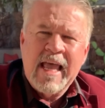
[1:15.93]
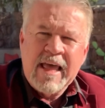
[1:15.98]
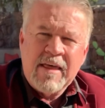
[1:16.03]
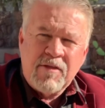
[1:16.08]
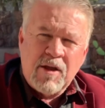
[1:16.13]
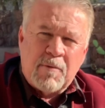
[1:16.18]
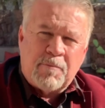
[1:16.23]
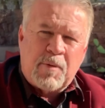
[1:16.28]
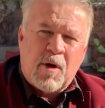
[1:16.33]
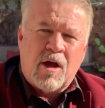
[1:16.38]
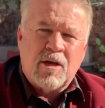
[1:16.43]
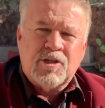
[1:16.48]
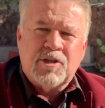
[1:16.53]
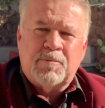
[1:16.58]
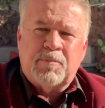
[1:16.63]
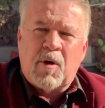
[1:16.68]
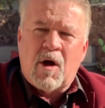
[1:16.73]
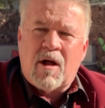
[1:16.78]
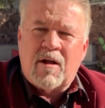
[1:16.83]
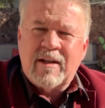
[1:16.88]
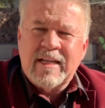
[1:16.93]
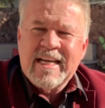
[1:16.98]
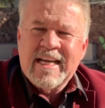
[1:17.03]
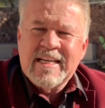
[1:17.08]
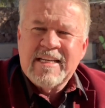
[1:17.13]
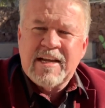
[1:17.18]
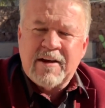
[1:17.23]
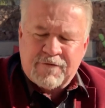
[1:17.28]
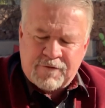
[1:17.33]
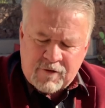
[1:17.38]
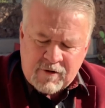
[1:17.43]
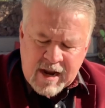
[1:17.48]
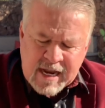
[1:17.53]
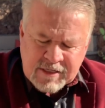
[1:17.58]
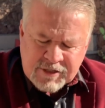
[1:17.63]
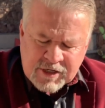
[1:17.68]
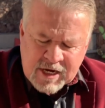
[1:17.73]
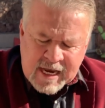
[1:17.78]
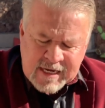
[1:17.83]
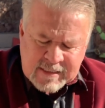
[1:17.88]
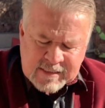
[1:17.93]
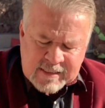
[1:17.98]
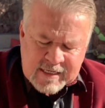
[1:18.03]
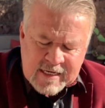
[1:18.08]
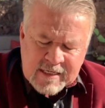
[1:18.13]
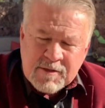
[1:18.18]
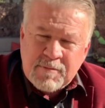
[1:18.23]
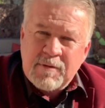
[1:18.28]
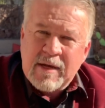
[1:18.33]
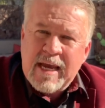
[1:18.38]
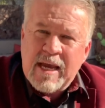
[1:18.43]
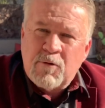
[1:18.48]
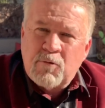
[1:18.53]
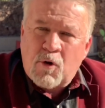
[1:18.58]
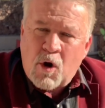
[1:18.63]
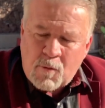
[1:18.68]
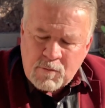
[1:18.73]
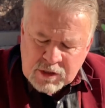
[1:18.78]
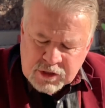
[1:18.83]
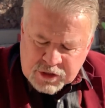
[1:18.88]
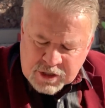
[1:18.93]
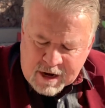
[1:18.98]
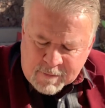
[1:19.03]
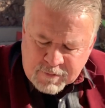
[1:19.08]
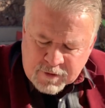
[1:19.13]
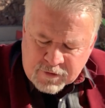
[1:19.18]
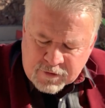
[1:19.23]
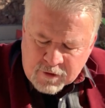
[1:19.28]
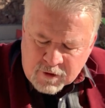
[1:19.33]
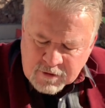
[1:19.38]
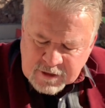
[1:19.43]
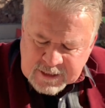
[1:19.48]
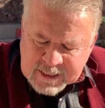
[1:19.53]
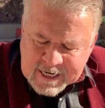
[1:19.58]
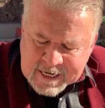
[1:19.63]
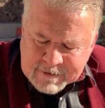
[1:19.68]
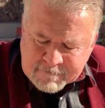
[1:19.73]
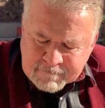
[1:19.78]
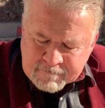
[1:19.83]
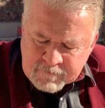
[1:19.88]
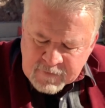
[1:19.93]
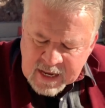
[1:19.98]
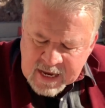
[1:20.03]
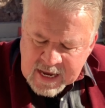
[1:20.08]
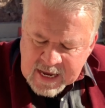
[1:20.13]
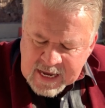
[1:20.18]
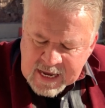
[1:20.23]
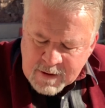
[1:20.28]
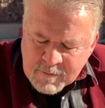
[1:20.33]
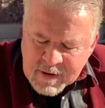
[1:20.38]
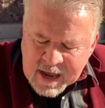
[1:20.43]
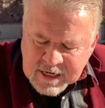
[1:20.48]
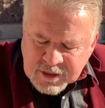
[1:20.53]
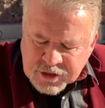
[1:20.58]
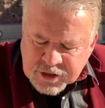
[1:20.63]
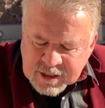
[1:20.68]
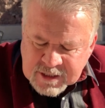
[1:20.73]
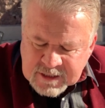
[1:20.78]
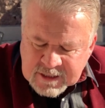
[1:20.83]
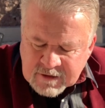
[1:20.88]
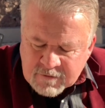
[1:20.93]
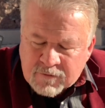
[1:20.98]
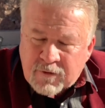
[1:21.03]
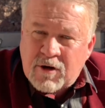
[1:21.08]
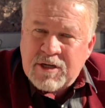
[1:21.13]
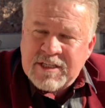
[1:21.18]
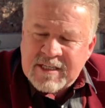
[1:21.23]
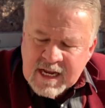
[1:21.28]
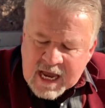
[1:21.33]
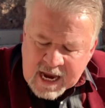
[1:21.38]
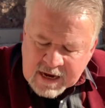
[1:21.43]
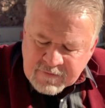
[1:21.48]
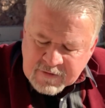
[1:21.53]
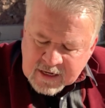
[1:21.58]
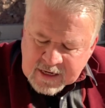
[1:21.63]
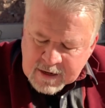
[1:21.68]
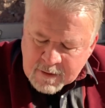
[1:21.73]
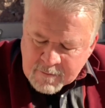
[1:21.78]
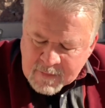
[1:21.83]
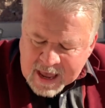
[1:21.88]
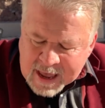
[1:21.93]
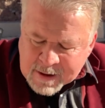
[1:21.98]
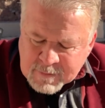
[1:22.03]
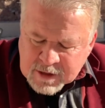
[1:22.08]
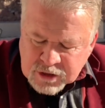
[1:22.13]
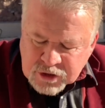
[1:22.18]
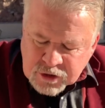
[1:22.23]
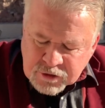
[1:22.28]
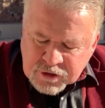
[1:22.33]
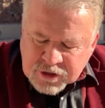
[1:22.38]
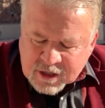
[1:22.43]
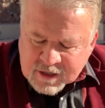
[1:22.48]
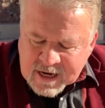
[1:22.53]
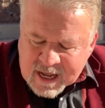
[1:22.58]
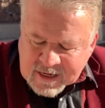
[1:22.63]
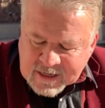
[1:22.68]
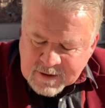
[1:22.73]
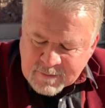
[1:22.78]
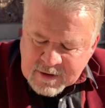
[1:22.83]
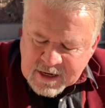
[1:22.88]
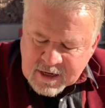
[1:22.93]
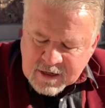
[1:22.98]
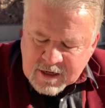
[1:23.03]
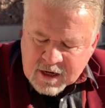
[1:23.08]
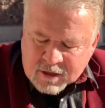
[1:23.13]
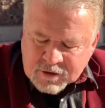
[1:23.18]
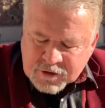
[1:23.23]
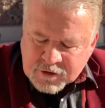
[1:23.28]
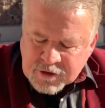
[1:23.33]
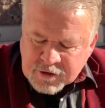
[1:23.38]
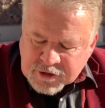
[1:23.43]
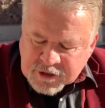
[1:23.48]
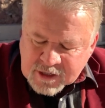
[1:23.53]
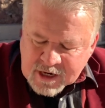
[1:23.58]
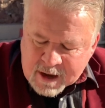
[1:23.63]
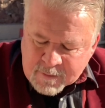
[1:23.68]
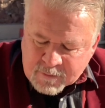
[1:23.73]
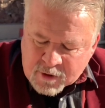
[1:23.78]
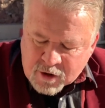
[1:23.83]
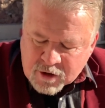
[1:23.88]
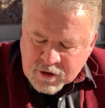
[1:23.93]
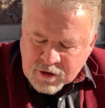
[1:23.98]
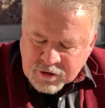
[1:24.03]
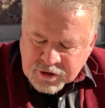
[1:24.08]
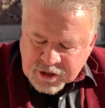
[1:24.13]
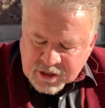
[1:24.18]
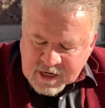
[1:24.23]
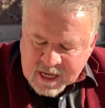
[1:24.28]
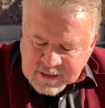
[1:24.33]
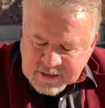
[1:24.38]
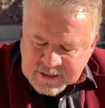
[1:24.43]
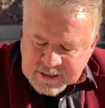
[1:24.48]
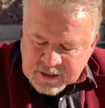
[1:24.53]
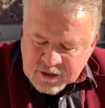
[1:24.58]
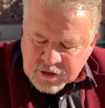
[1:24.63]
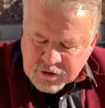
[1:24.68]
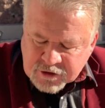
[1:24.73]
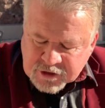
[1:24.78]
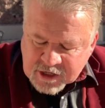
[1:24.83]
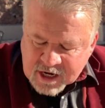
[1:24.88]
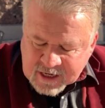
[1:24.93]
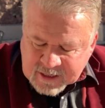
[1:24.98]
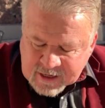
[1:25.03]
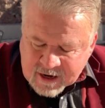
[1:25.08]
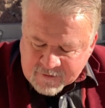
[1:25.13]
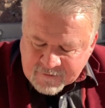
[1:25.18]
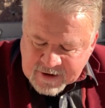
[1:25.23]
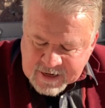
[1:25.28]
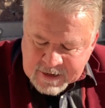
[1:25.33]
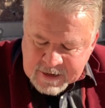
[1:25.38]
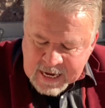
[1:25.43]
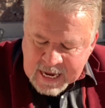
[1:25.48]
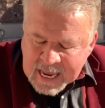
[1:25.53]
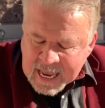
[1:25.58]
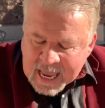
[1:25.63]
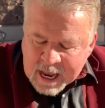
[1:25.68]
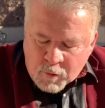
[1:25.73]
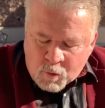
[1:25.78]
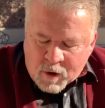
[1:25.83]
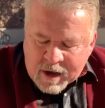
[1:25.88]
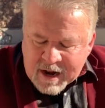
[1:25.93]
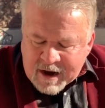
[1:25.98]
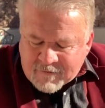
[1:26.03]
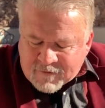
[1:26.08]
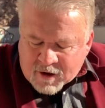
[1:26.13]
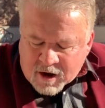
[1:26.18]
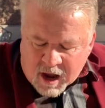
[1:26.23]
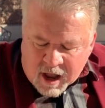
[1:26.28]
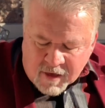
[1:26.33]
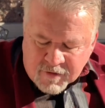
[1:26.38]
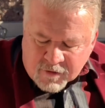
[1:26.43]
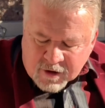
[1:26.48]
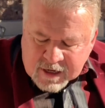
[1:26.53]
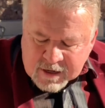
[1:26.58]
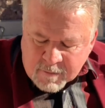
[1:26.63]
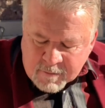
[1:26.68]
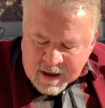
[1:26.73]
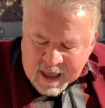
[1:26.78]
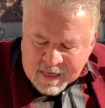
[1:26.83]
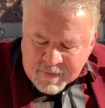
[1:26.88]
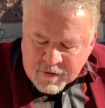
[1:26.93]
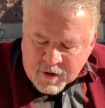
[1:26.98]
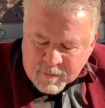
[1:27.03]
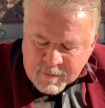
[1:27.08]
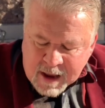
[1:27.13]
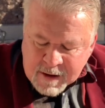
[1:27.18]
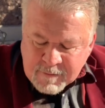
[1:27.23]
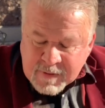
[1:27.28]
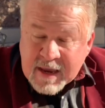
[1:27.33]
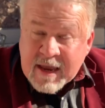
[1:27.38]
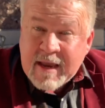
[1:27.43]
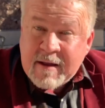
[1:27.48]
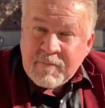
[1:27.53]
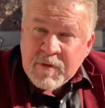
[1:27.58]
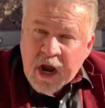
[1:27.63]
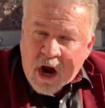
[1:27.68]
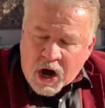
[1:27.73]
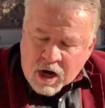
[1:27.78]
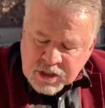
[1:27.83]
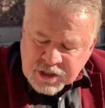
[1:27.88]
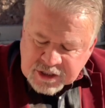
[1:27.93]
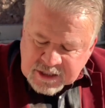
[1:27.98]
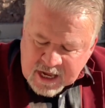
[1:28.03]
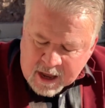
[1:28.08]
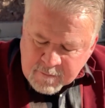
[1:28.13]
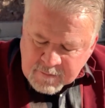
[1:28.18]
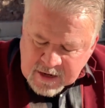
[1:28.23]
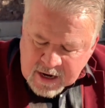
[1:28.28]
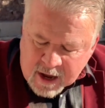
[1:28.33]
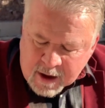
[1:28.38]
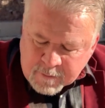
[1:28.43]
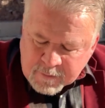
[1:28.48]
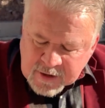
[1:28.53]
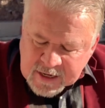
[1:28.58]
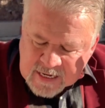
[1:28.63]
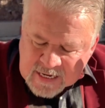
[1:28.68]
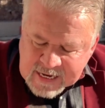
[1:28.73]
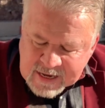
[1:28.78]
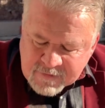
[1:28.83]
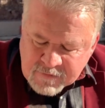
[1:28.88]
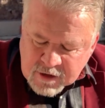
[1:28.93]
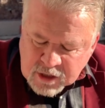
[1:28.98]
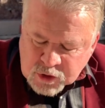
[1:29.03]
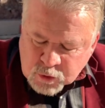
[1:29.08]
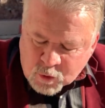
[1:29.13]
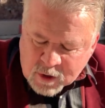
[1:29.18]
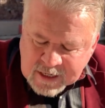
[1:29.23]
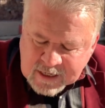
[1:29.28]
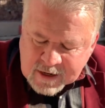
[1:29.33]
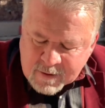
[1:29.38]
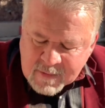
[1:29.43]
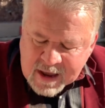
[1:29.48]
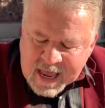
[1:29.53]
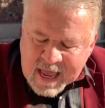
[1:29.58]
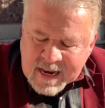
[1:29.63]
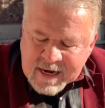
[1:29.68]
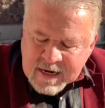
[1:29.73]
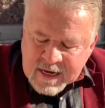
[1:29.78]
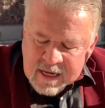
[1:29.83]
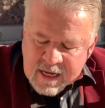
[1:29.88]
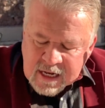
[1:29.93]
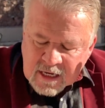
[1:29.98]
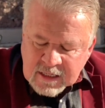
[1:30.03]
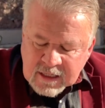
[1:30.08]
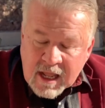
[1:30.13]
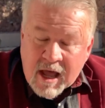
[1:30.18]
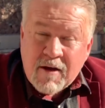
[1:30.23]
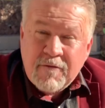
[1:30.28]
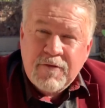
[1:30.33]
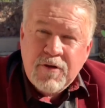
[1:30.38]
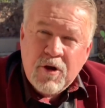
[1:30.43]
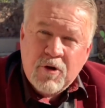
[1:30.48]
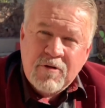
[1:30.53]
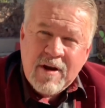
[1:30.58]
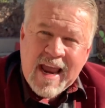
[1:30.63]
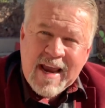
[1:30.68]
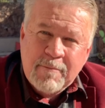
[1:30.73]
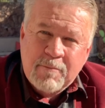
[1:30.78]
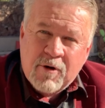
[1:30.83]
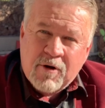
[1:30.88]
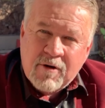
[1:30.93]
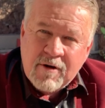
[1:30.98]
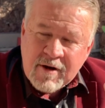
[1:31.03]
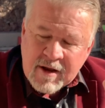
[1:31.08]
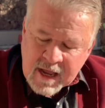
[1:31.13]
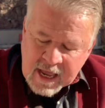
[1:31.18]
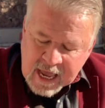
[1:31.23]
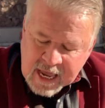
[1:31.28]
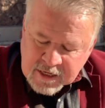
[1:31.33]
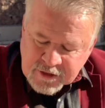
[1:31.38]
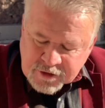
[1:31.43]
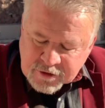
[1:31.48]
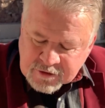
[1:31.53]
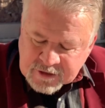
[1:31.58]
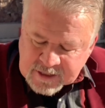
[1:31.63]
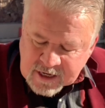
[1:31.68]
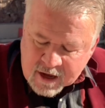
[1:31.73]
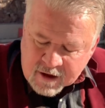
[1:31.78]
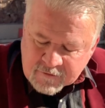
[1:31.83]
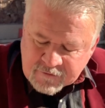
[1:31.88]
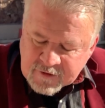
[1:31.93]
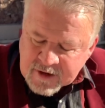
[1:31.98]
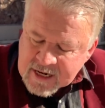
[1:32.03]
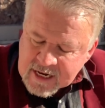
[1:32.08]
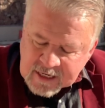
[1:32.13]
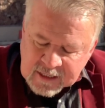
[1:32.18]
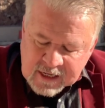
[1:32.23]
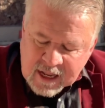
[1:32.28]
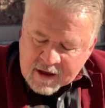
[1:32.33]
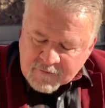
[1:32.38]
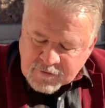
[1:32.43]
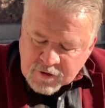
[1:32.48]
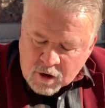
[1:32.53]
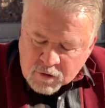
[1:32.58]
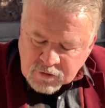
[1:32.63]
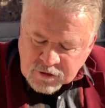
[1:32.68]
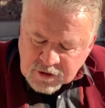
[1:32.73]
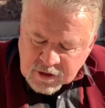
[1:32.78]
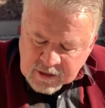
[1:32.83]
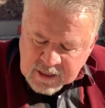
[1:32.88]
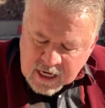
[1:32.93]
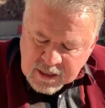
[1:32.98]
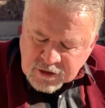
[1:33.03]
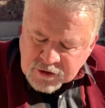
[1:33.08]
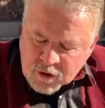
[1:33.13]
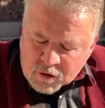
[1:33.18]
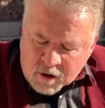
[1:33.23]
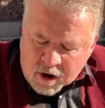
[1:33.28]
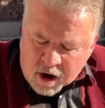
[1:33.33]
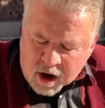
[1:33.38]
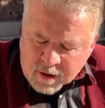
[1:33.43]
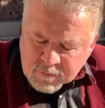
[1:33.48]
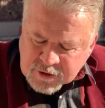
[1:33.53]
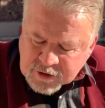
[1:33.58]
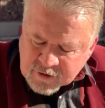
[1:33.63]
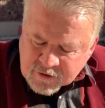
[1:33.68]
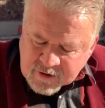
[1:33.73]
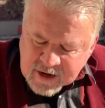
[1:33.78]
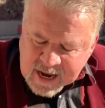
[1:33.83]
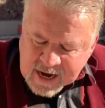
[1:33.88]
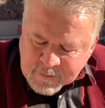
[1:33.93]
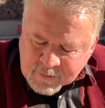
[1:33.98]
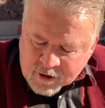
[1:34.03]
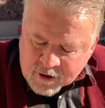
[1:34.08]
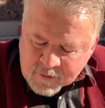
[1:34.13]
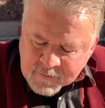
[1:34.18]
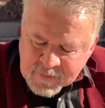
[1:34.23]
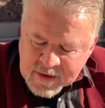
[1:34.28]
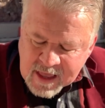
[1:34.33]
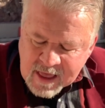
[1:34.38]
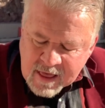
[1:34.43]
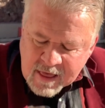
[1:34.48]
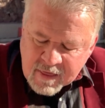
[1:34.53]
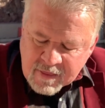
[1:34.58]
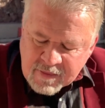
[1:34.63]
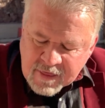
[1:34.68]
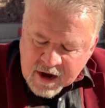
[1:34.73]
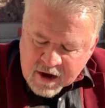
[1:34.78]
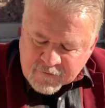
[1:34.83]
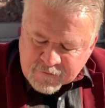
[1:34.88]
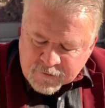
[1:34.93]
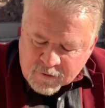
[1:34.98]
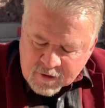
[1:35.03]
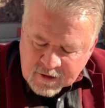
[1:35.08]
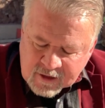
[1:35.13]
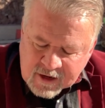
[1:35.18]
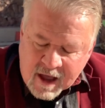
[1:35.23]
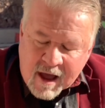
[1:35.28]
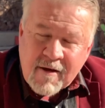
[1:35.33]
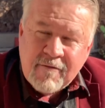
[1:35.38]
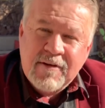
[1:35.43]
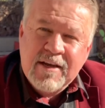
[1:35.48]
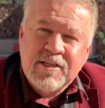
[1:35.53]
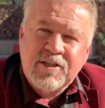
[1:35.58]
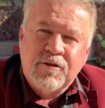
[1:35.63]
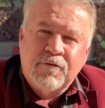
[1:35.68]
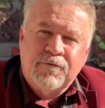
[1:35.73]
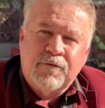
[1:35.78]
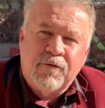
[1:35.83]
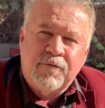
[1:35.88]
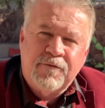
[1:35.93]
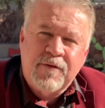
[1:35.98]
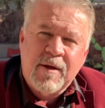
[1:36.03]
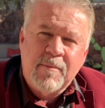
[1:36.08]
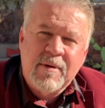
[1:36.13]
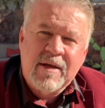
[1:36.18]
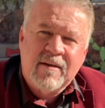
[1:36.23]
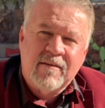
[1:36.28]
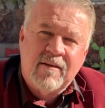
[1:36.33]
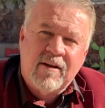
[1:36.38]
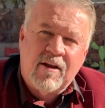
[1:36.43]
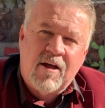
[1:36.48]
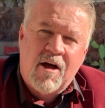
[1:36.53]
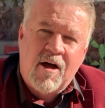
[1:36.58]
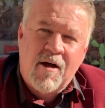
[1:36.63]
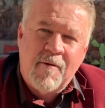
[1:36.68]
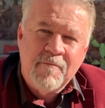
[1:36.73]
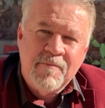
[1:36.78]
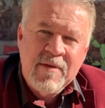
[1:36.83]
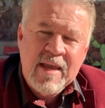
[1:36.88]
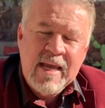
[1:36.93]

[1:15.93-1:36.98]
The Apostle Paul differentiates this in Romans chapter 13. He mentions verse 9, the commandments: you shall not commit adultery, you shall not murder, you shall not steal, you shall not covet, and whatever other command there may be are summed up in this one command: love your neighbor as yourself. Love does no harm to their neighbor. Therefore, love is the fulfillment of the law.